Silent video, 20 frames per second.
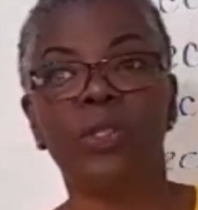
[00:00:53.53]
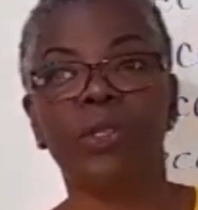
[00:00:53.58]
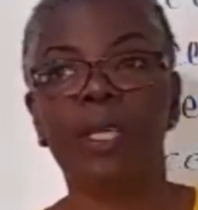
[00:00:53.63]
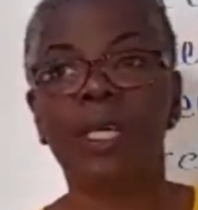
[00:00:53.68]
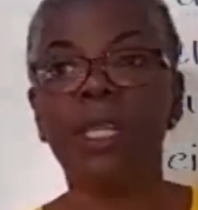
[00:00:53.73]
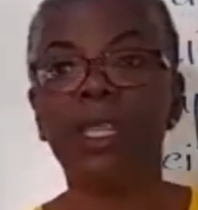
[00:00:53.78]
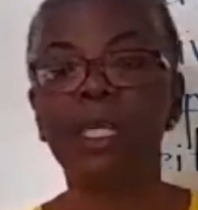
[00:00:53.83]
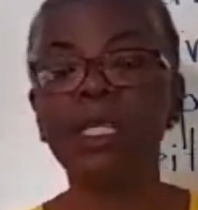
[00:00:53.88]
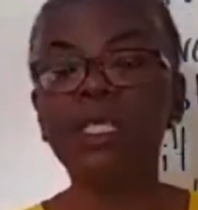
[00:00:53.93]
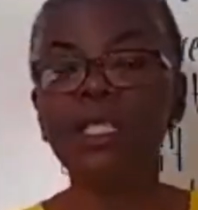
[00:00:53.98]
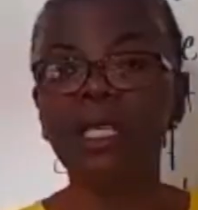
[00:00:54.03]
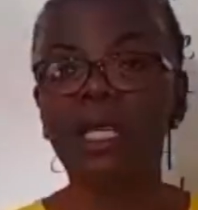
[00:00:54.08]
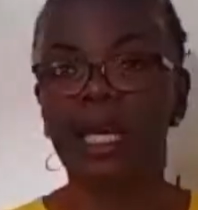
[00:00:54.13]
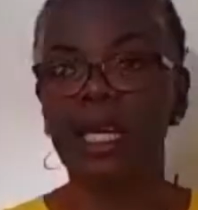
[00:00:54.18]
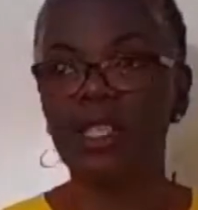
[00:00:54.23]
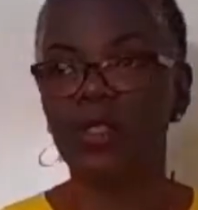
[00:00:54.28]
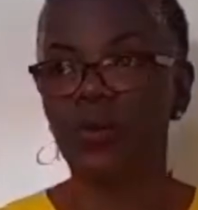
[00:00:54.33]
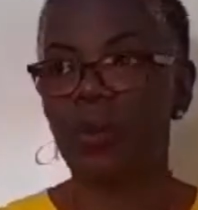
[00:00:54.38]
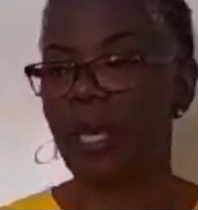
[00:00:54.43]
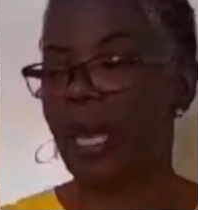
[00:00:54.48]
So in this
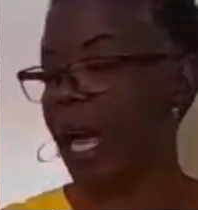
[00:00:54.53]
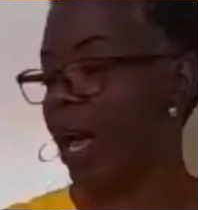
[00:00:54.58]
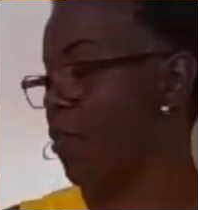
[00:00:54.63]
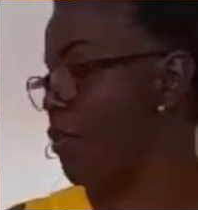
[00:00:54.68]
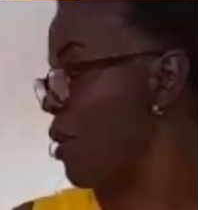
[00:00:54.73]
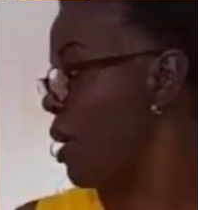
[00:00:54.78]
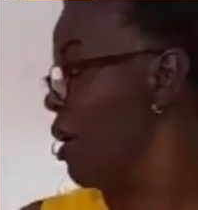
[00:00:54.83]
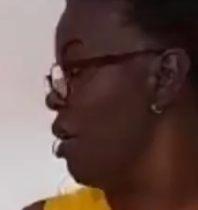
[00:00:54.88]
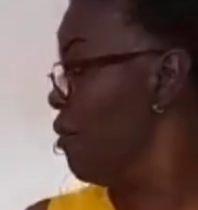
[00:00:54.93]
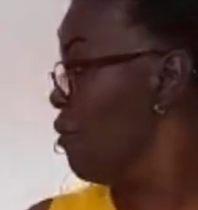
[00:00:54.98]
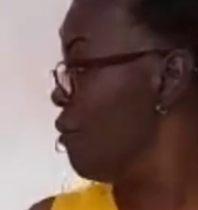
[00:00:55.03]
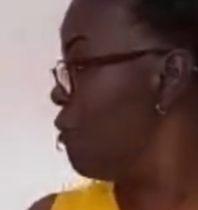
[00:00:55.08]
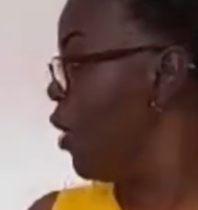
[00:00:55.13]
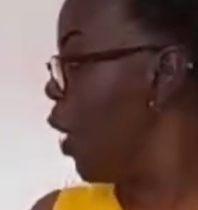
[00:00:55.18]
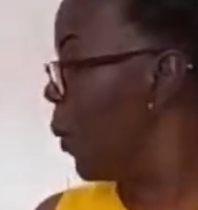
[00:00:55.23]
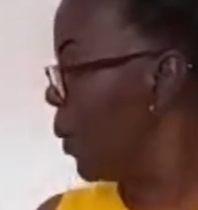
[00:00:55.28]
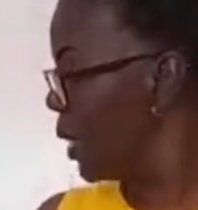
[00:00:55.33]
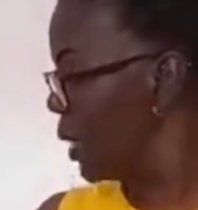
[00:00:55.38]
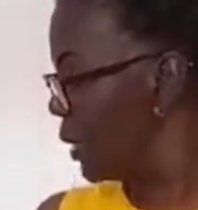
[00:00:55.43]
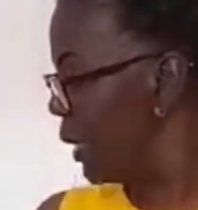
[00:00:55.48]
case we have
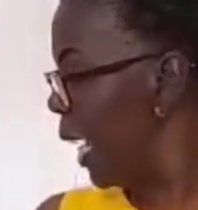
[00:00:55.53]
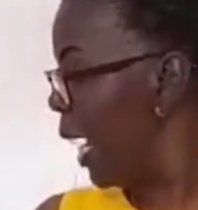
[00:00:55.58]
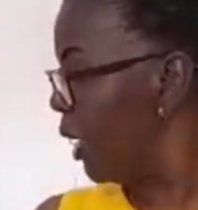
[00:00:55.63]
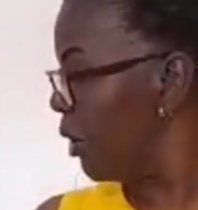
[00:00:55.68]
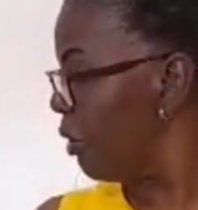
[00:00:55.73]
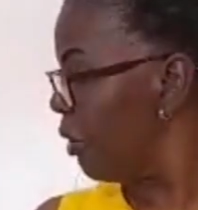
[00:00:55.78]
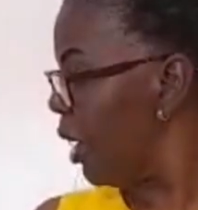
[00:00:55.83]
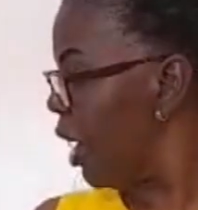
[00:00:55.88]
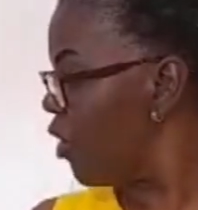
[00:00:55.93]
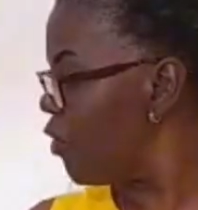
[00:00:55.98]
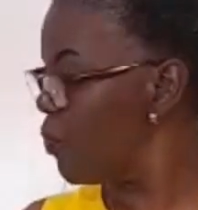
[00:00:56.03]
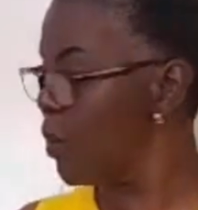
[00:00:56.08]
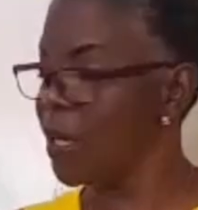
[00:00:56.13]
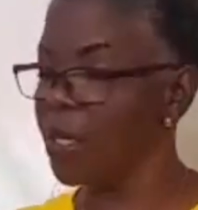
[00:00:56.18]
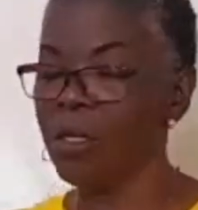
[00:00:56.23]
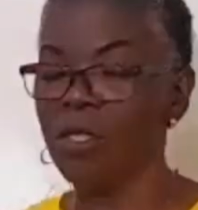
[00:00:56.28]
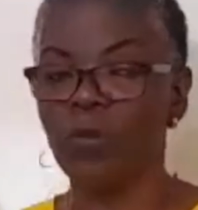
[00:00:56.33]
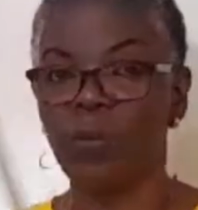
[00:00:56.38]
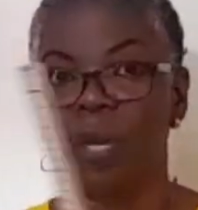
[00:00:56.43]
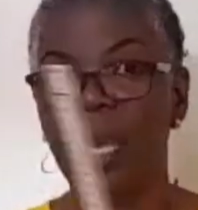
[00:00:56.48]
vowel digraph
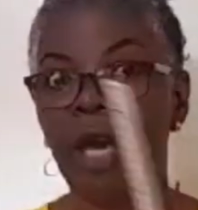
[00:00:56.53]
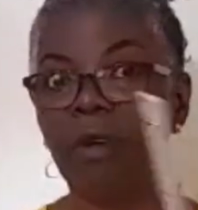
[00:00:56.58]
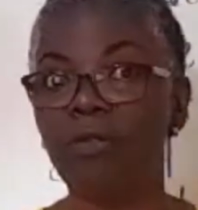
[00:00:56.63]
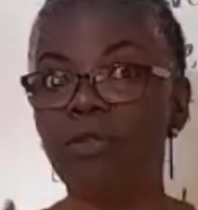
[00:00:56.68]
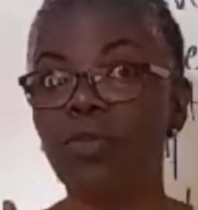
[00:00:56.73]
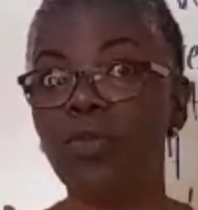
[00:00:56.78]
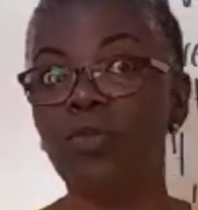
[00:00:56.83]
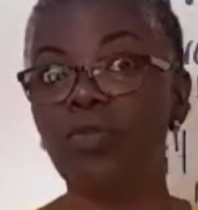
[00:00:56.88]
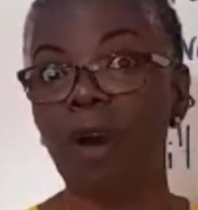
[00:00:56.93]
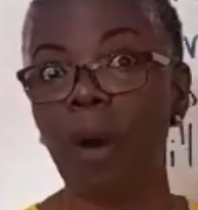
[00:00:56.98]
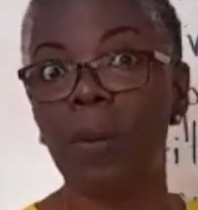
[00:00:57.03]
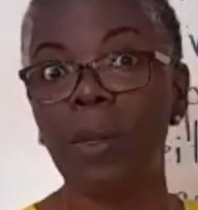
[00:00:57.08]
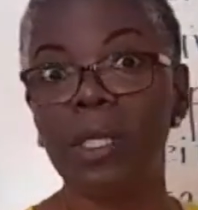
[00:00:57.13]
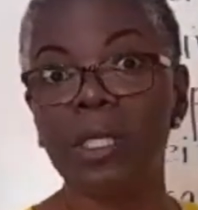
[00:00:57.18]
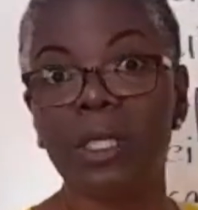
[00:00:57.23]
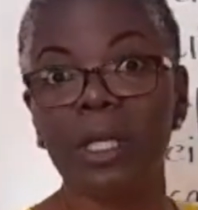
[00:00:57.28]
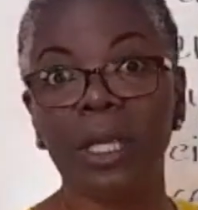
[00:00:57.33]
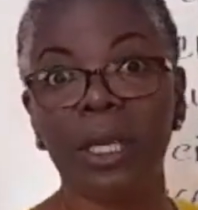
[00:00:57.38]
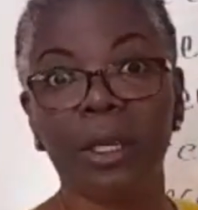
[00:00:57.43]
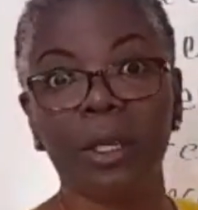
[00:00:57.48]
because we have two
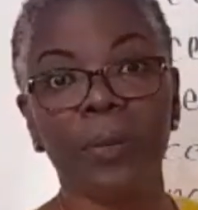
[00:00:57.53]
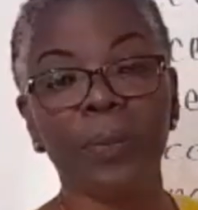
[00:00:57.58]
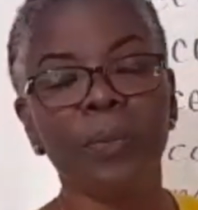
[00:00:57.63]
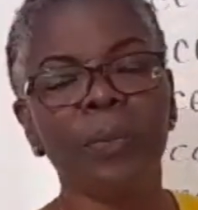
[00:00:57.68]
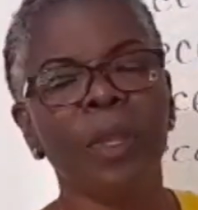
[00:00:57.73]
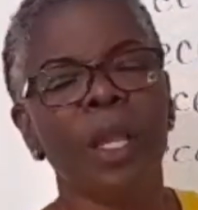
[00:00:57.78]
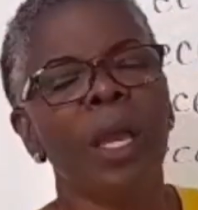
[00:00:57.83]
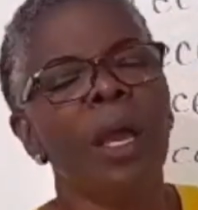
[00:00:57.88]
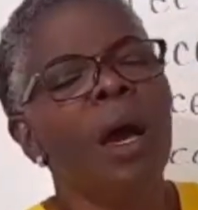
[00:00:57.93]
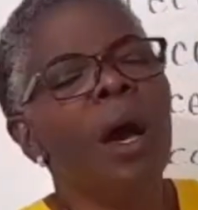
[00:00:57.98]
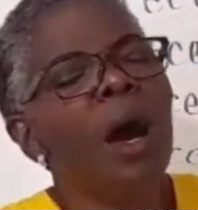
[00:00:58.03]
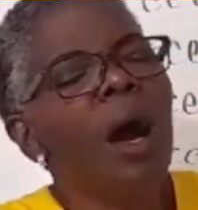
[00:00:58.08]
vowels there.